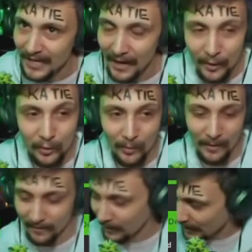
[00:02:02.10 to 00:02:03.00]
tattooed on
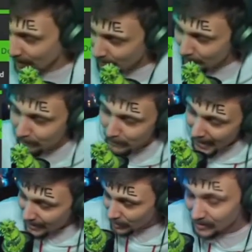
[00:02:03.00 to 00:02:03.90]
my freaking
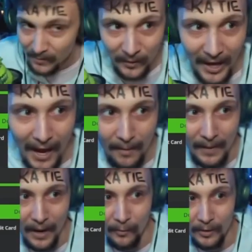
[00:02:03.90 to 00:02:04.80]
it's for that
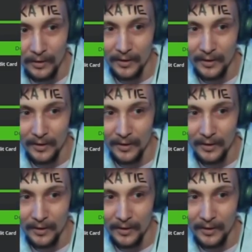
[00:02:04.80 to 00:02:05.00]
amount.